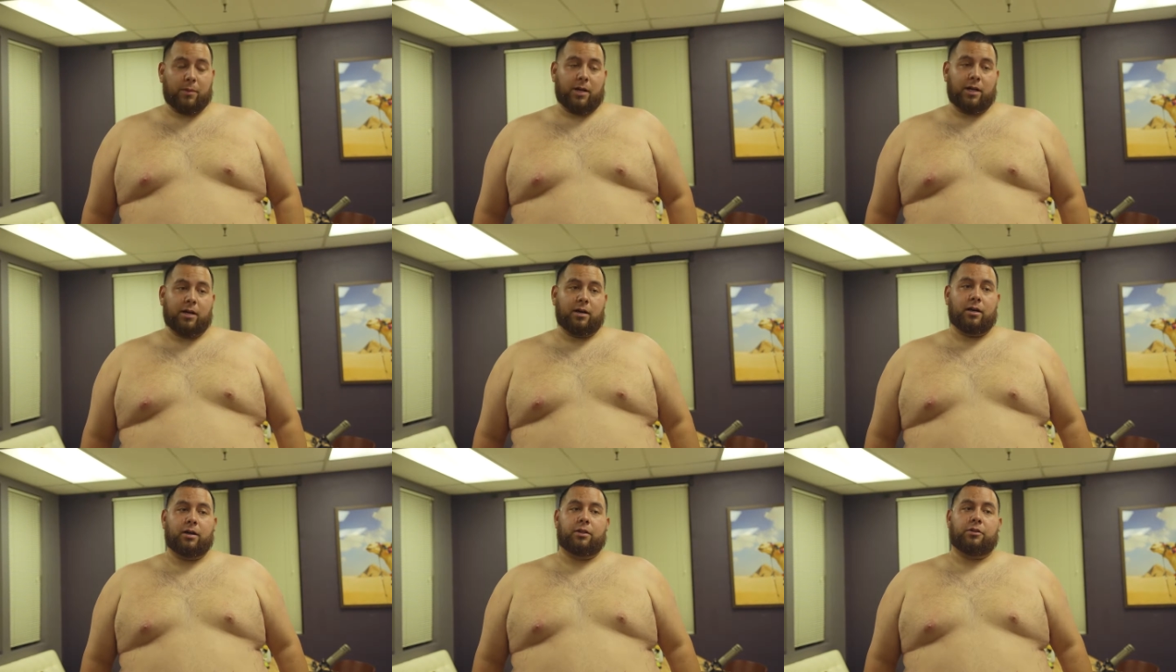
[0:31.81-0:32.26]

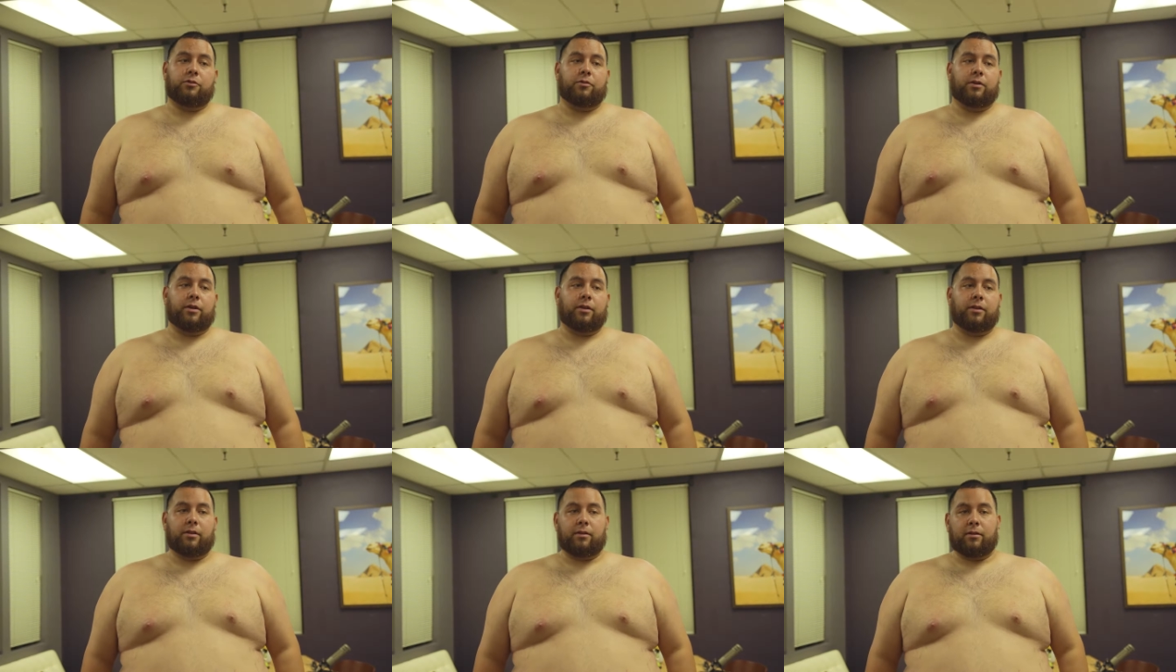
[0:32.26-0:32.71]
my
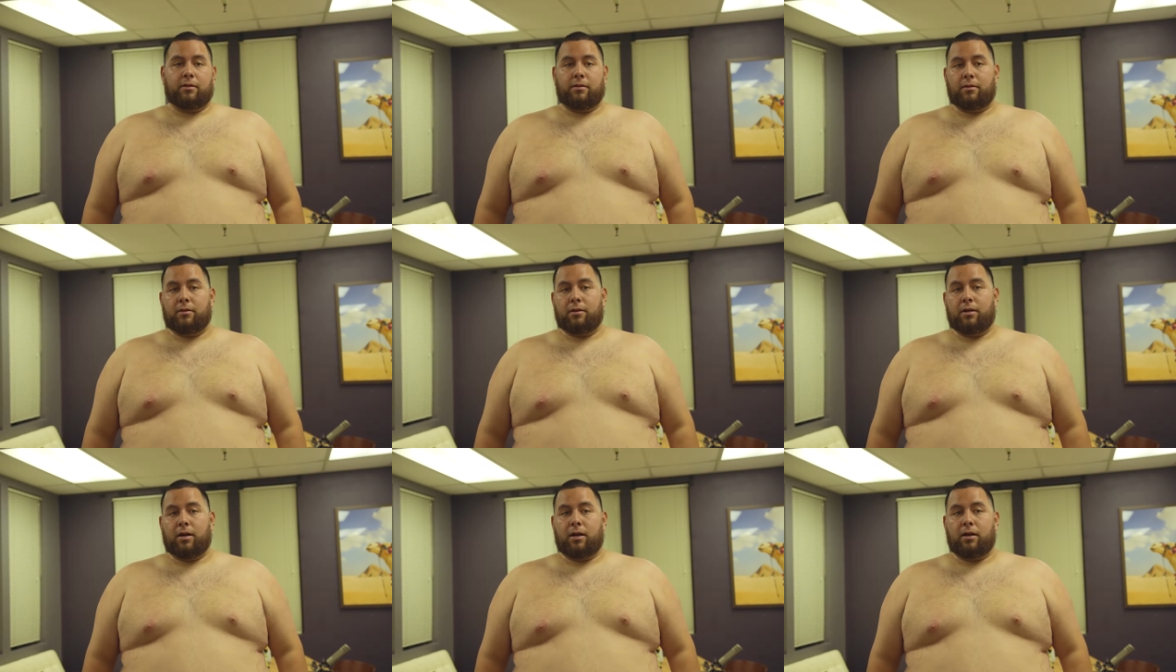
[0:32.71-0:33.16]
100th
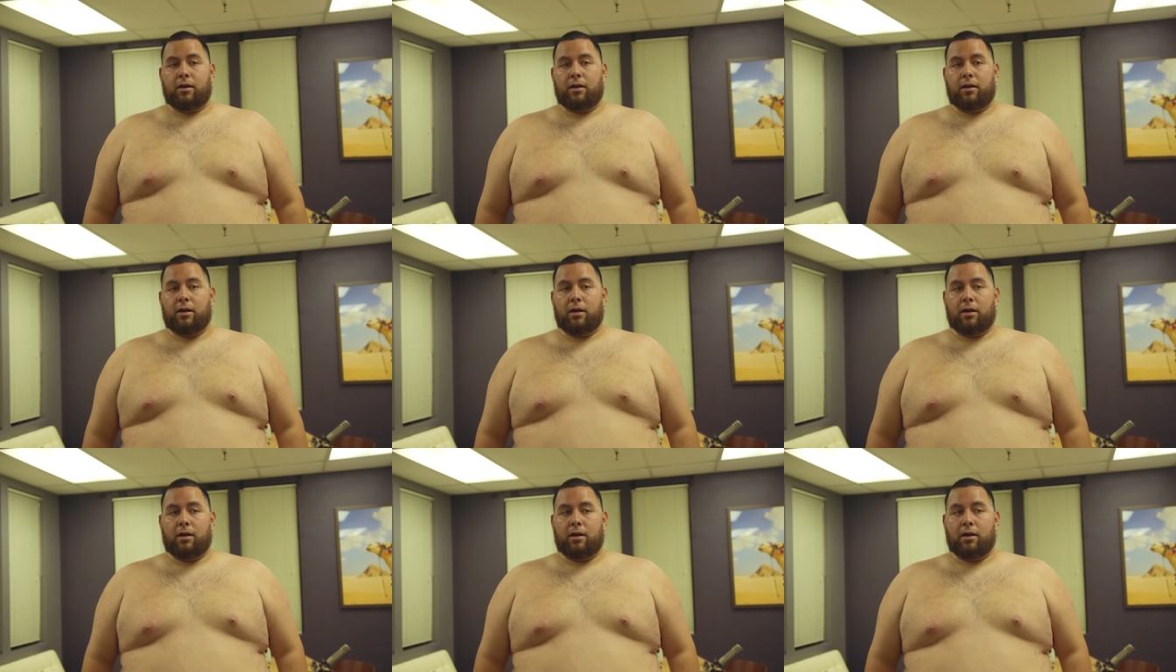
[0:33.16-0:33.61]

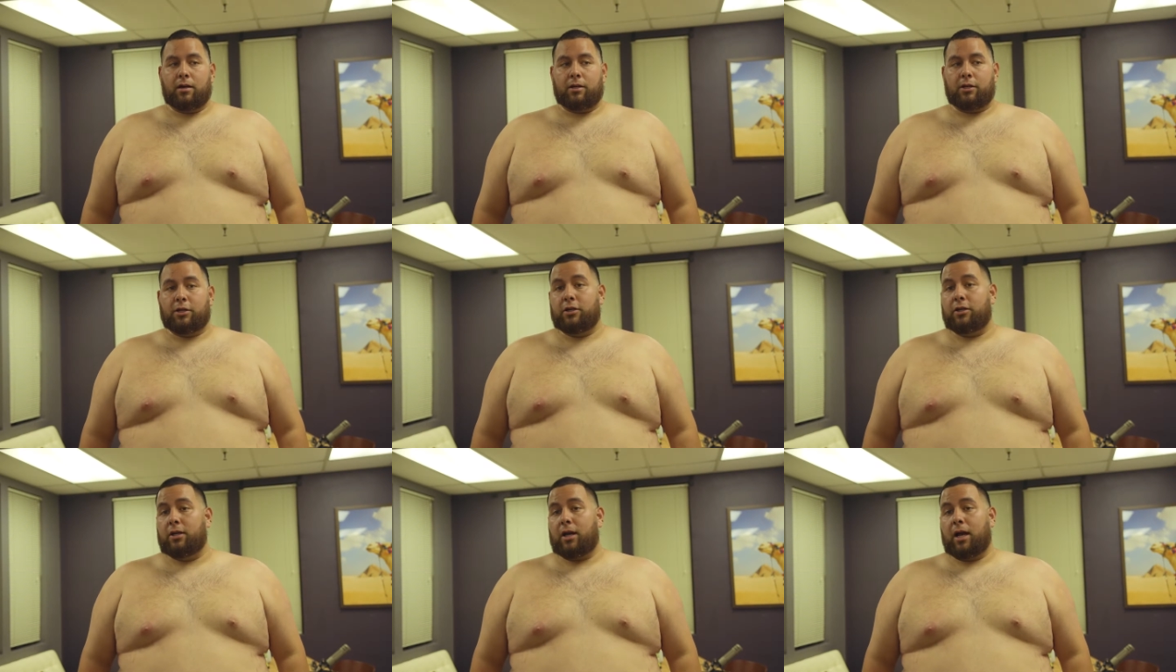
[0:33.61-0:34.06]

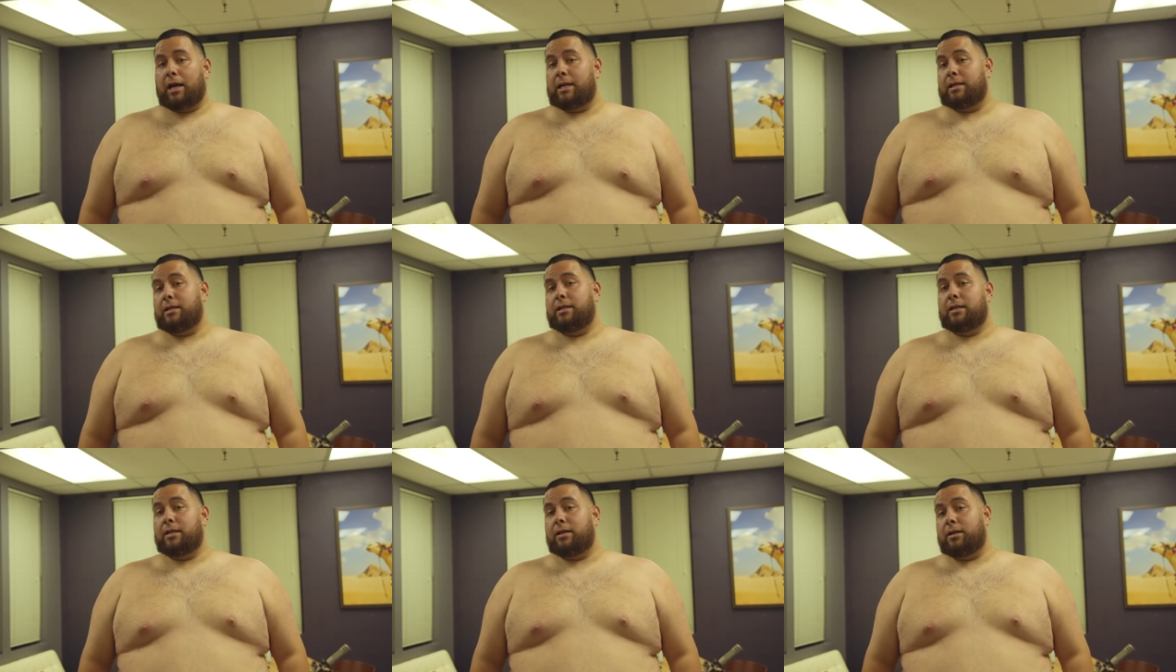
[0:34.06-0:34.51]
uh, good
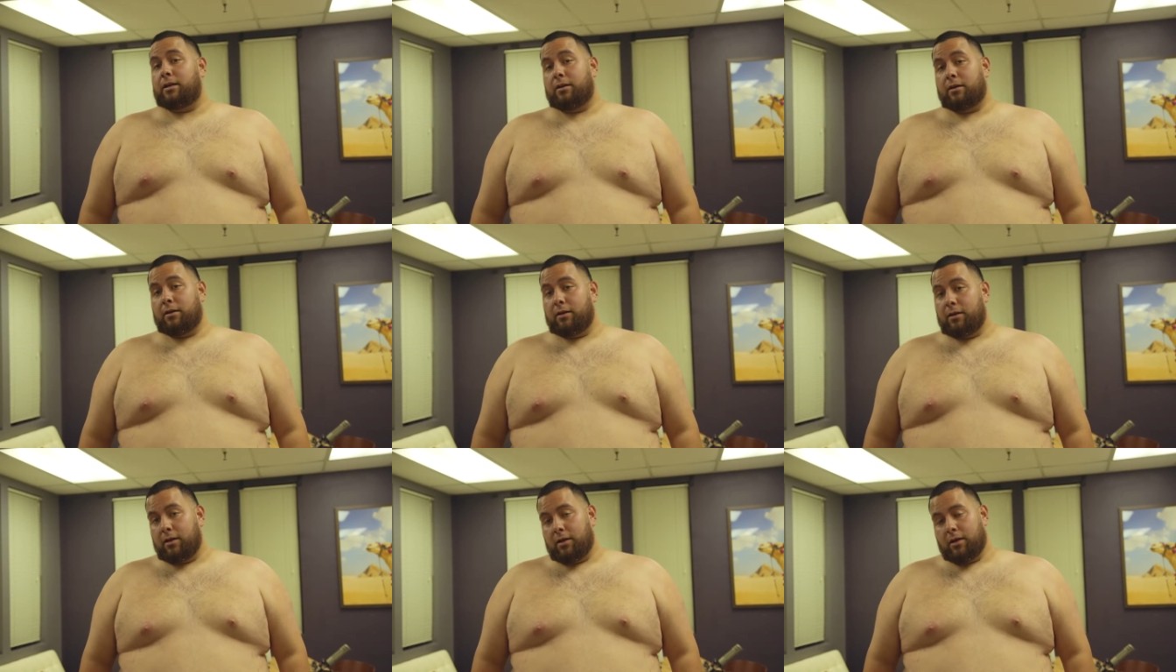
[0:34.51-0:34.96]

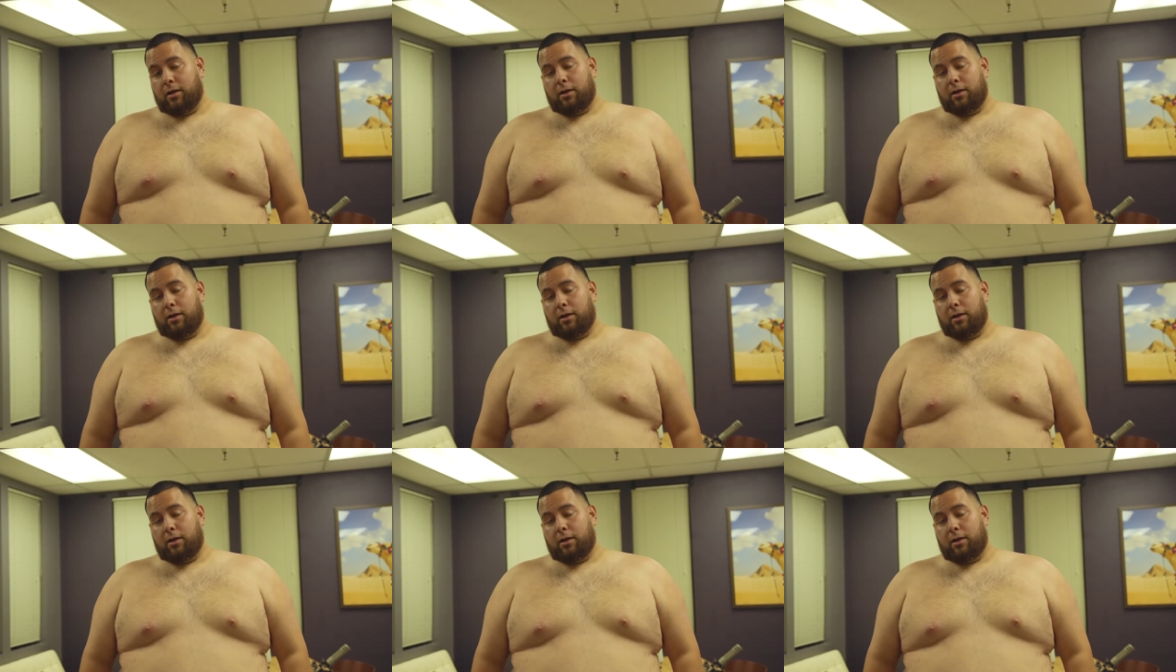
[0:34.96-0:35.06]
idea